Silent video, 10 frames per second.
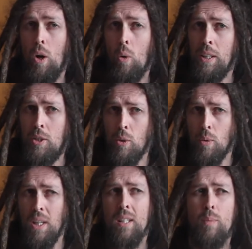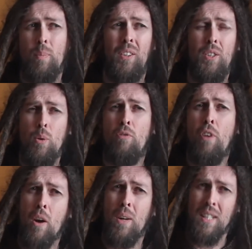only two reasons, but two
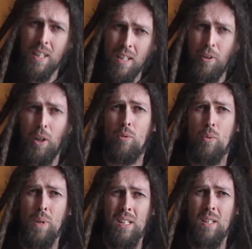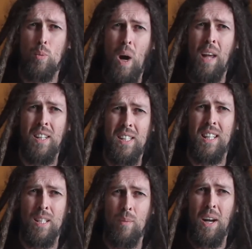very significant reasons why this
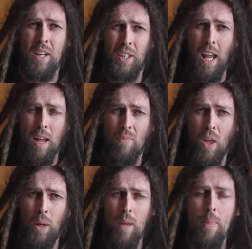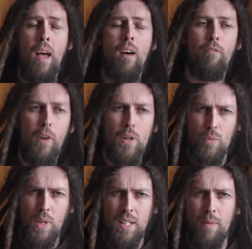is a better game, okay? First
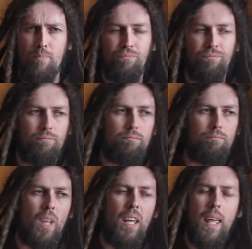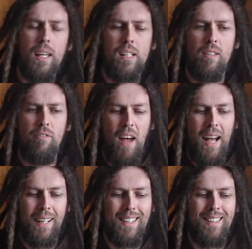reason is the
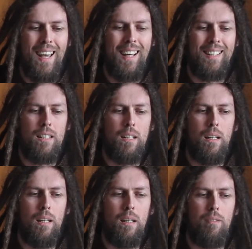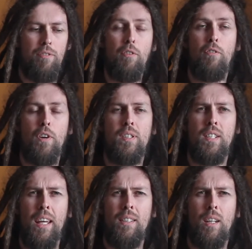fact that 51st
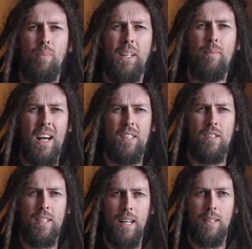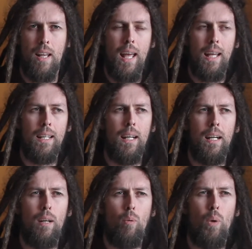State Complete Master Set
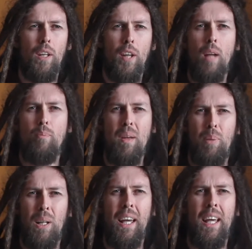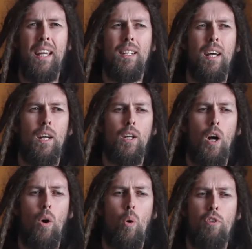will not be played
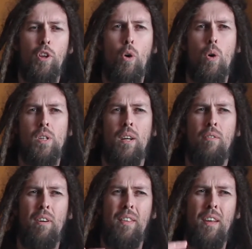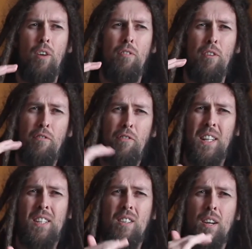over the course of a
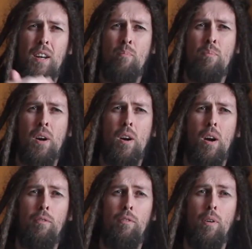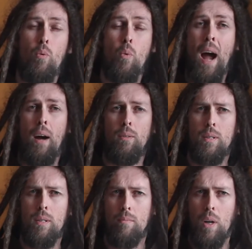fixed number of
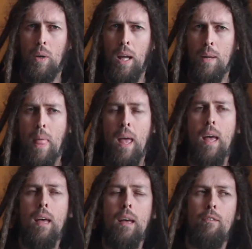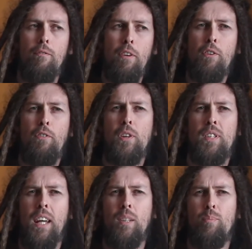rounds, okay? 51st
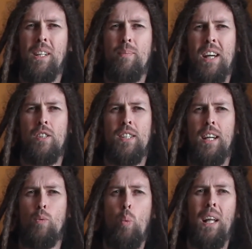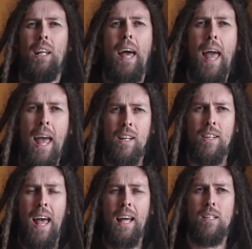State Complete Master Set will
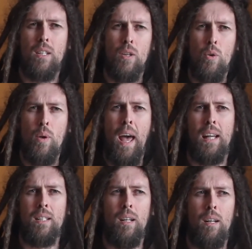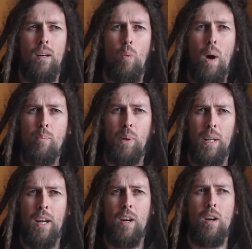end as soon as one
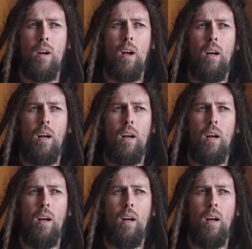player